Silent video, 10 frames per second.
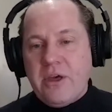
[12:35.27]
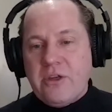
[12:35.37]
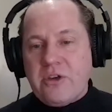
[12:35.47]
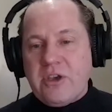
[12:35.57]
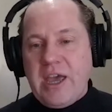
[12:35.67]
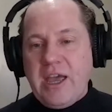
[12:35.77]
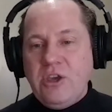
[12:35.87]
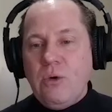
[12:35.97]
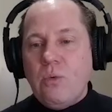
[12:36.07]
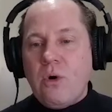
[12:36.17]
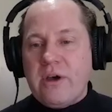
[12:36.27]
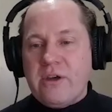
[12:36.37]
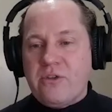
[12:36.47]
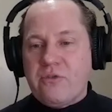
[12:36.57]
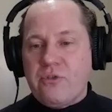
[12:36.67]
So can you walk
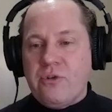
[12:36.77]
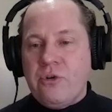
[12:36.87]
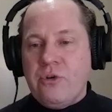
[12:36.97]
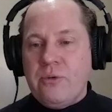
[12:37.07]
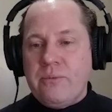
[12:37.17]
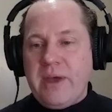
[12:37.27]
us through